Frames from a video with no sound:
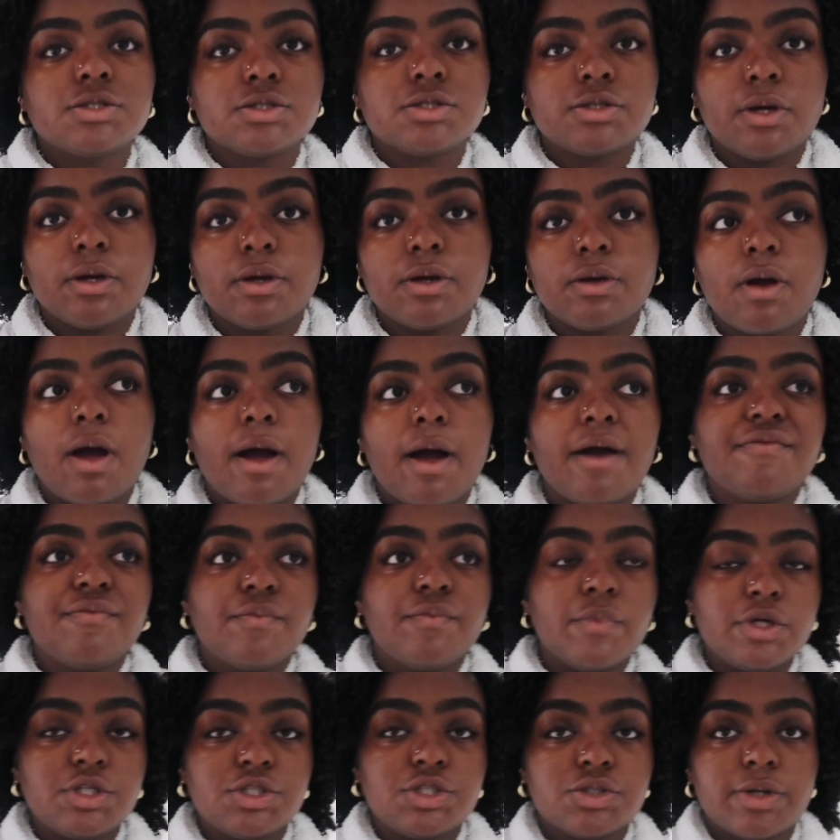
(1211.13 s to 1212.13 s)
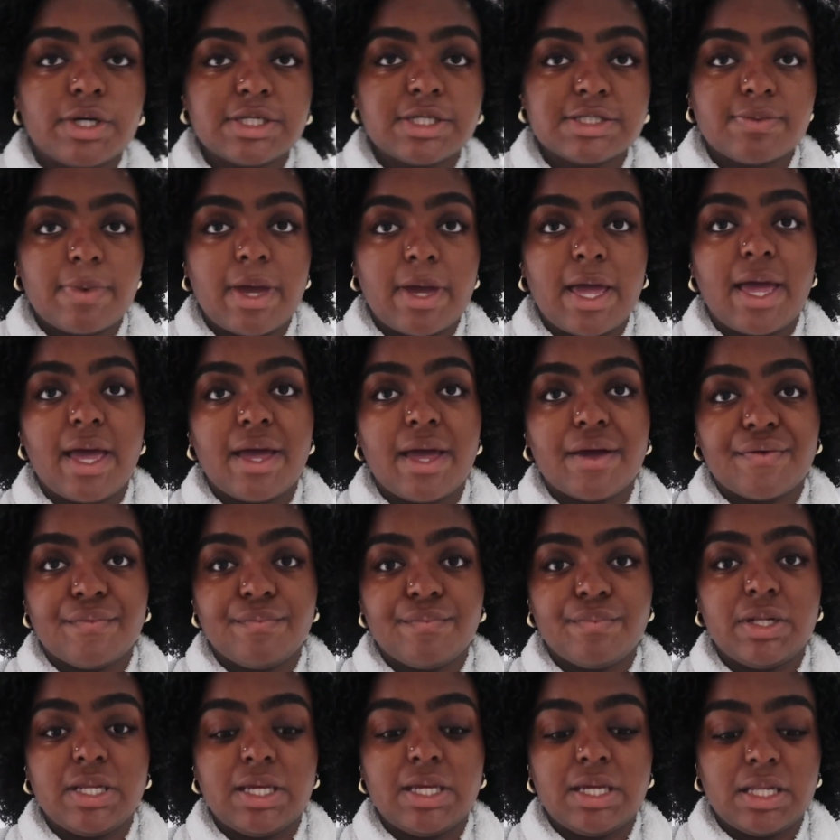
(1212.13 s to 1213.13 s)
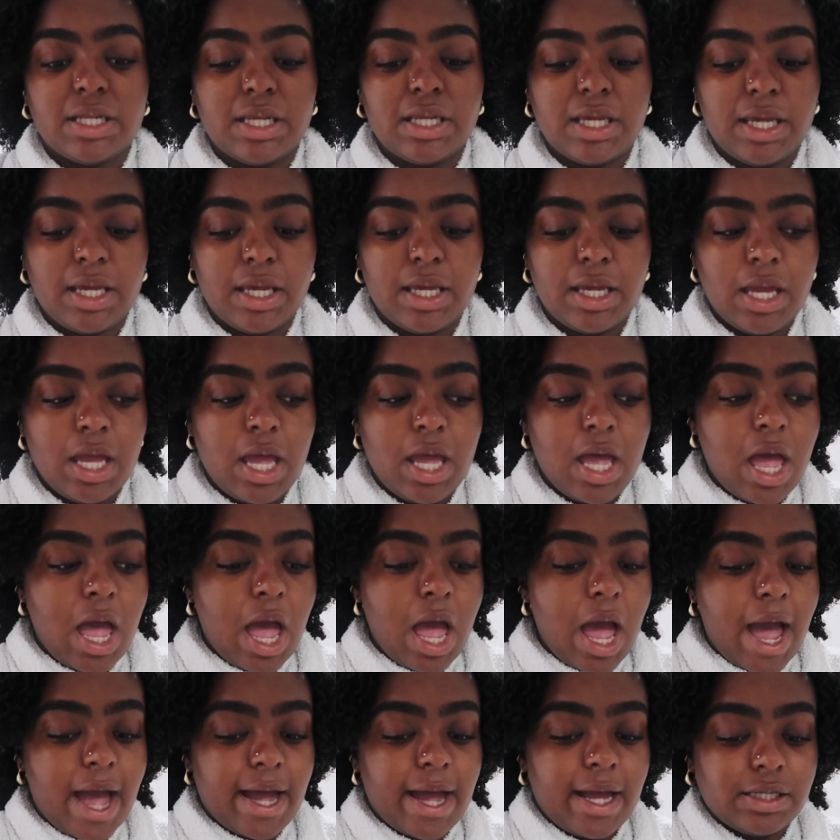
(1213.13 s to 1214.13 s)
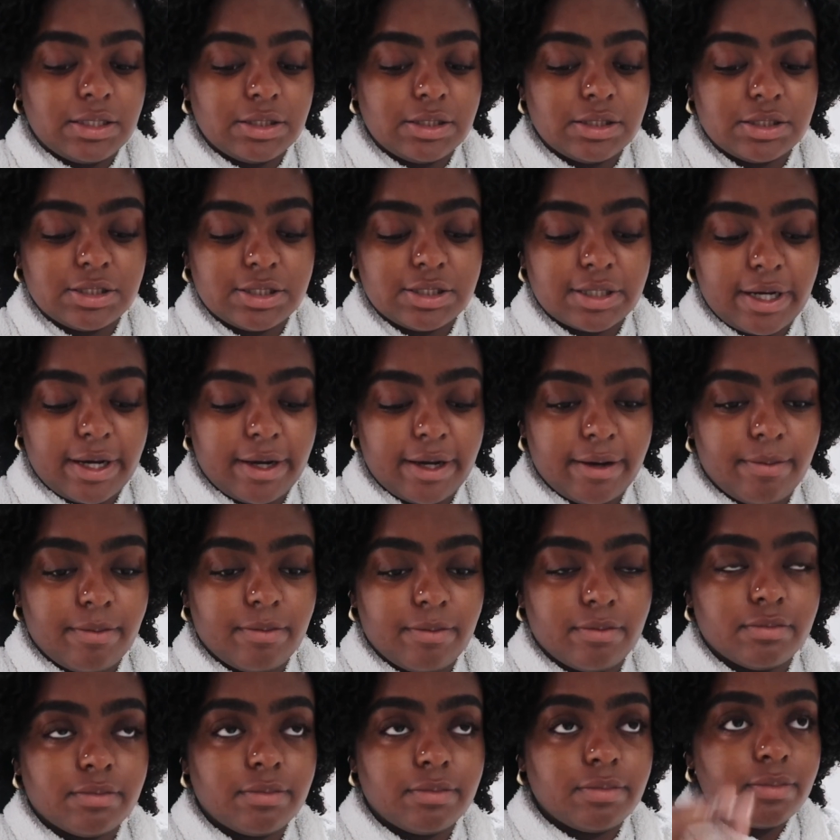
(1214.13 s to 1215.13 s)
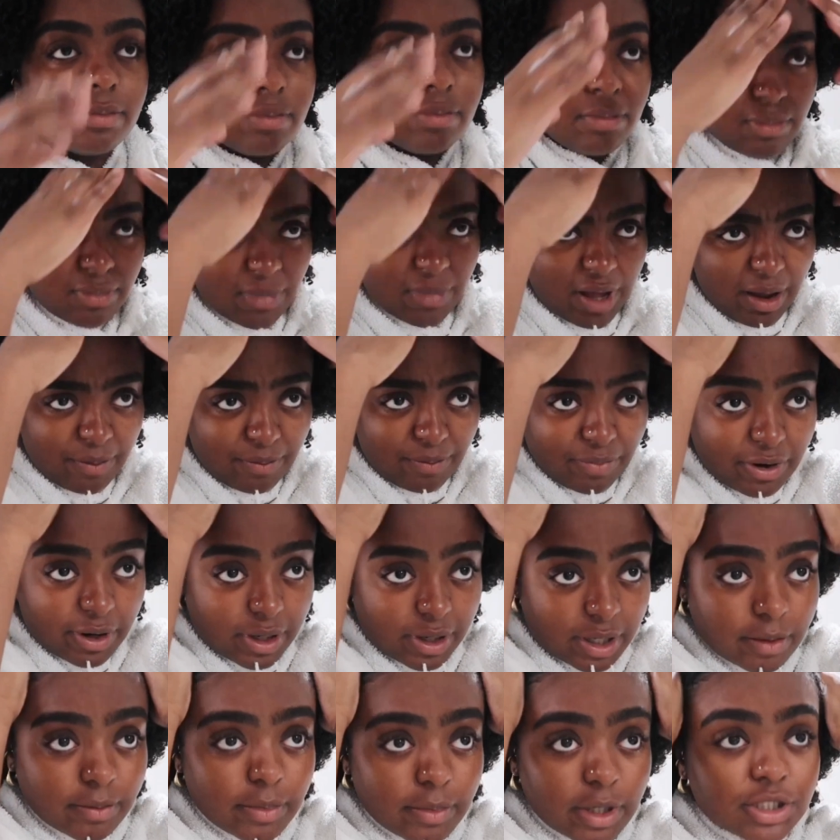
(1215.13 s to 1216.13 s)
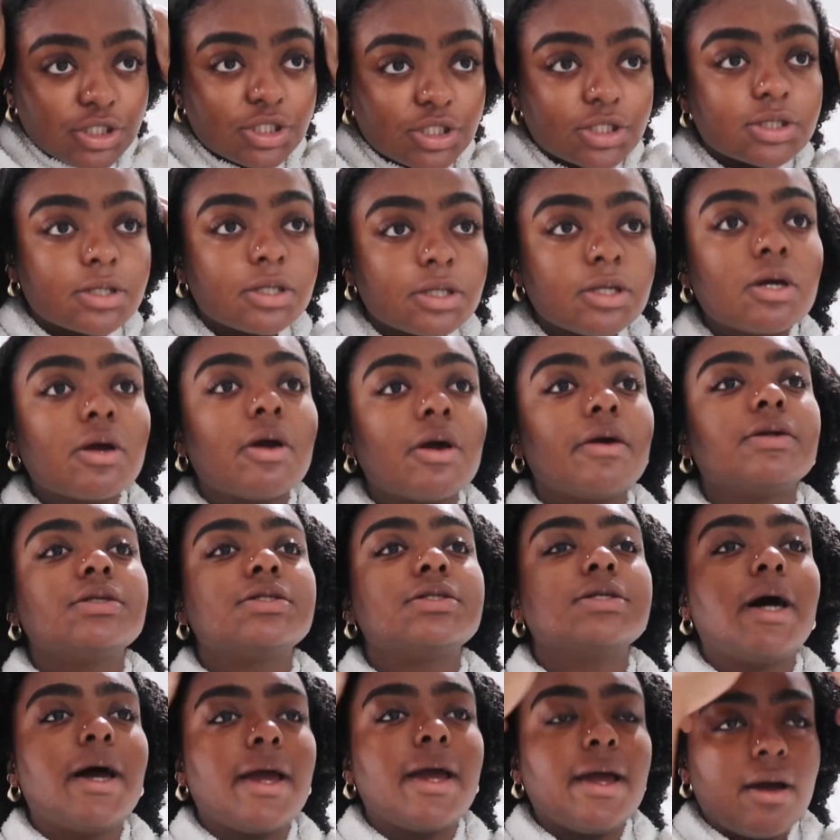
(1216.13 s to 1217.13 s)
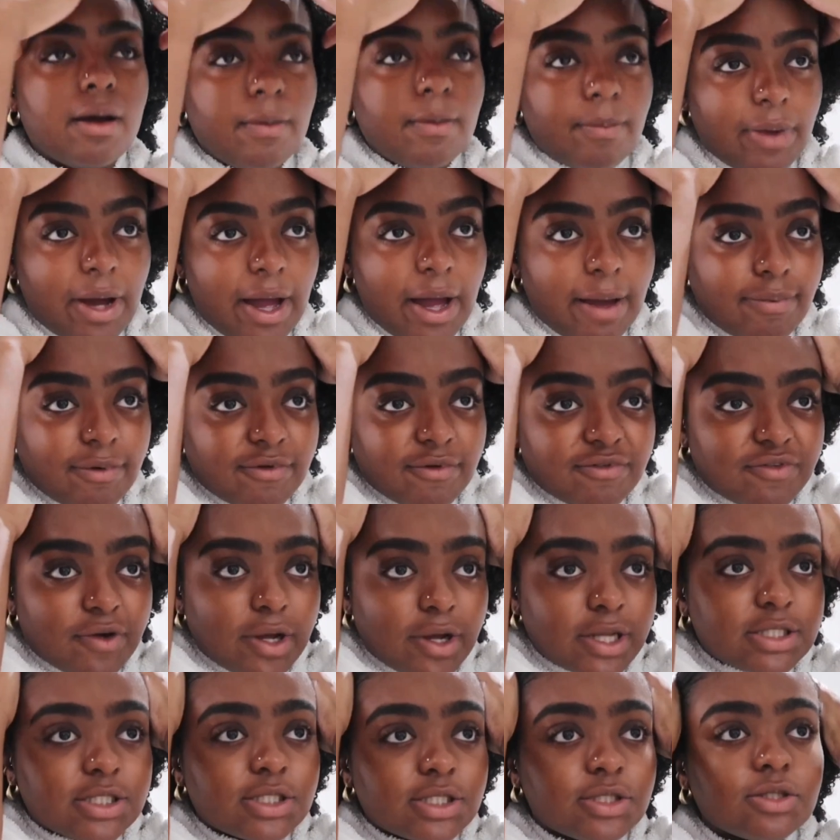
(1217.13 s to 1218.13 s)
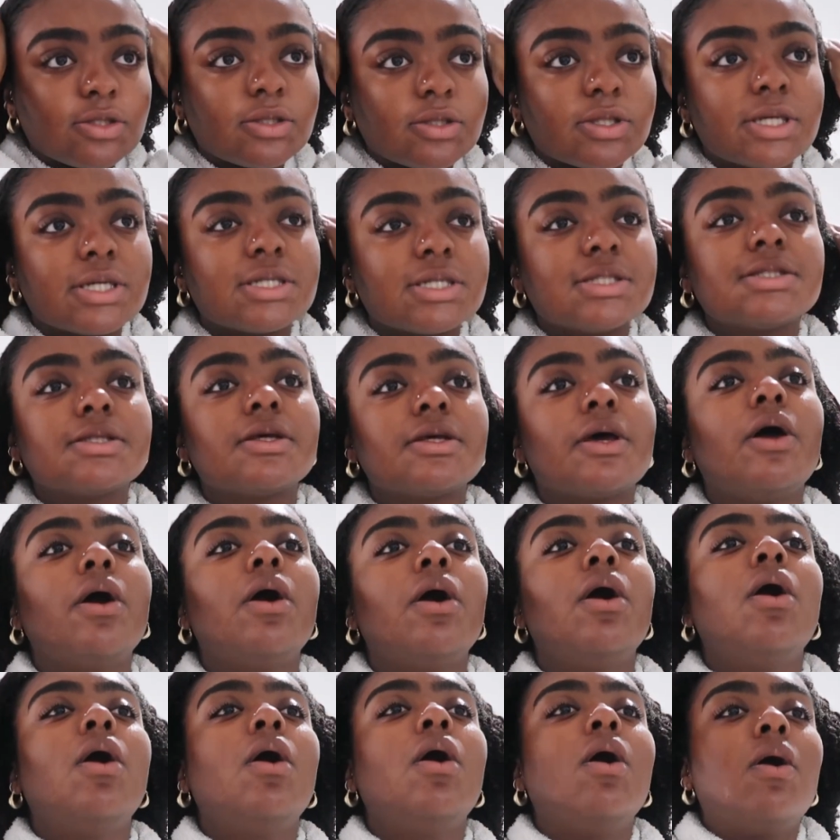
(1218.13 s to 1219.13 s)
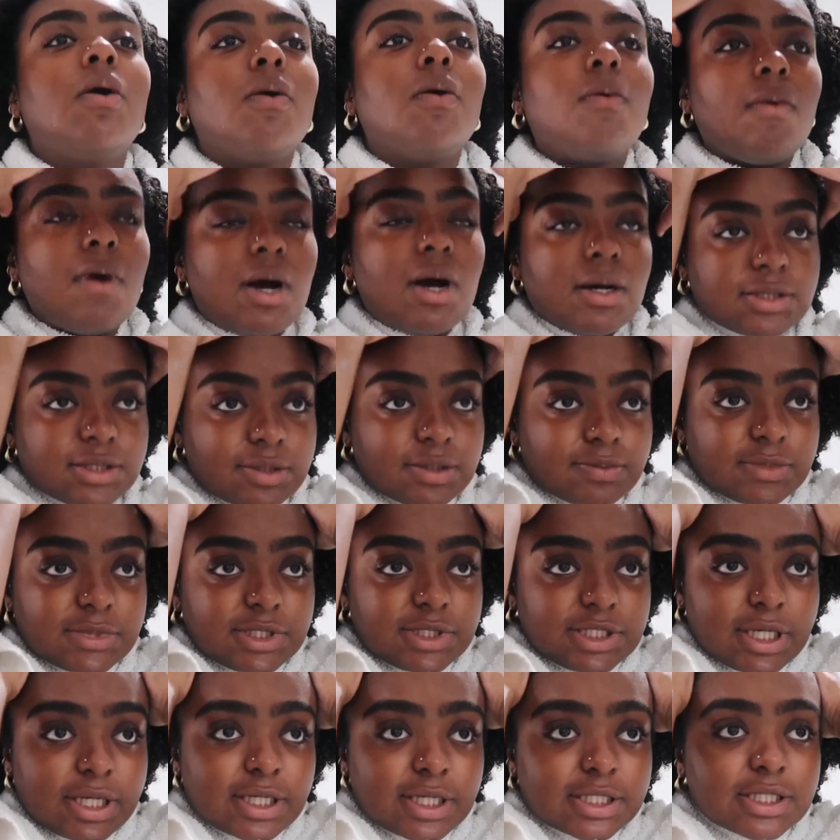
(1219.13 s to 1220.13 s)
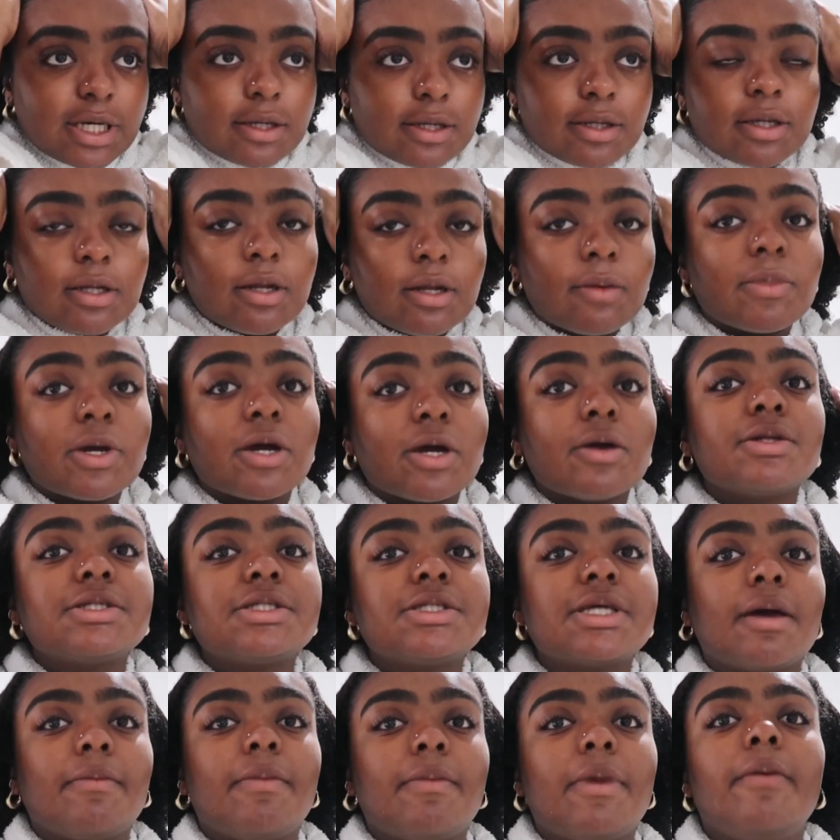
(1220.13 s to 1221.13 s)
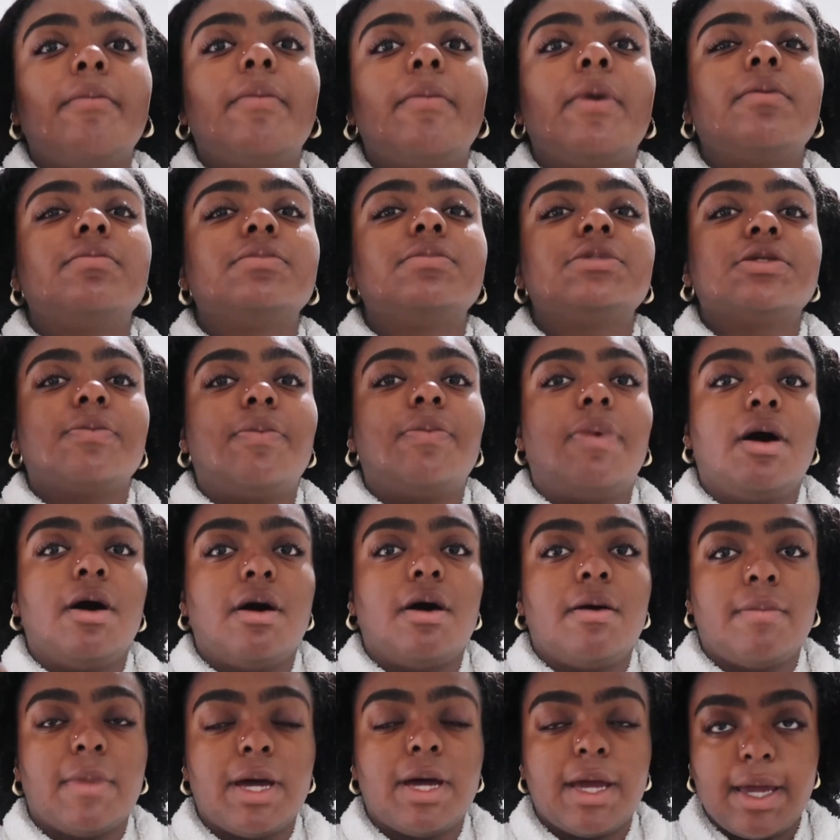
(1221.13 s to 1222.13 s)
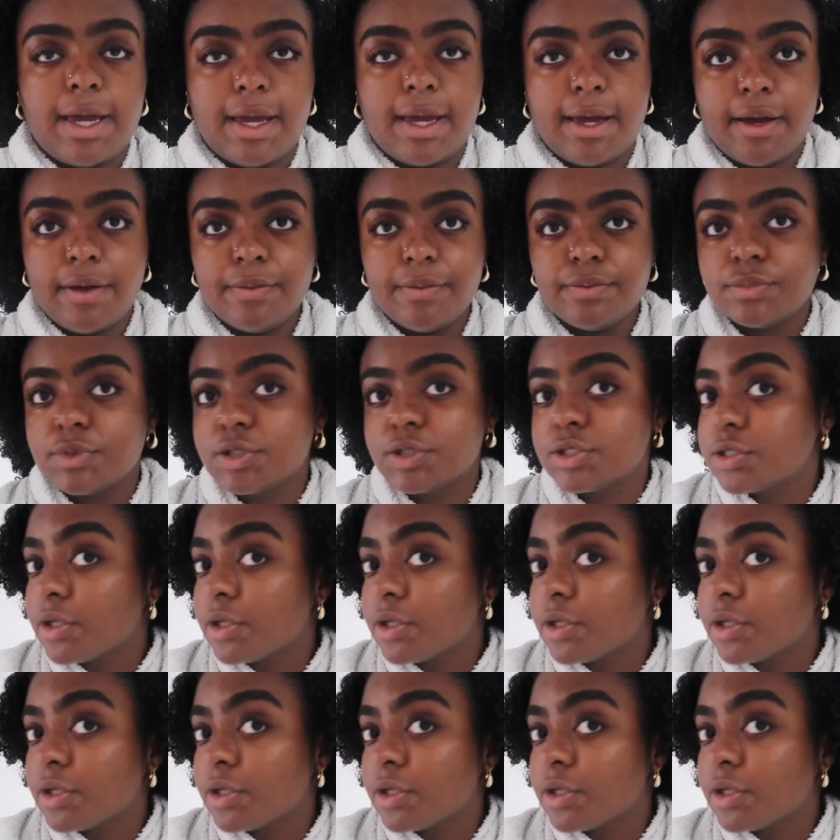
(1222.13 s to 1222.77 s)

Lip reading: I've moisturized my hair completely, and I'm pretty much just gonna go and tie it up, but I prefer to do this whilst I'm sitting down, and I'm going to get my mum to part my hair.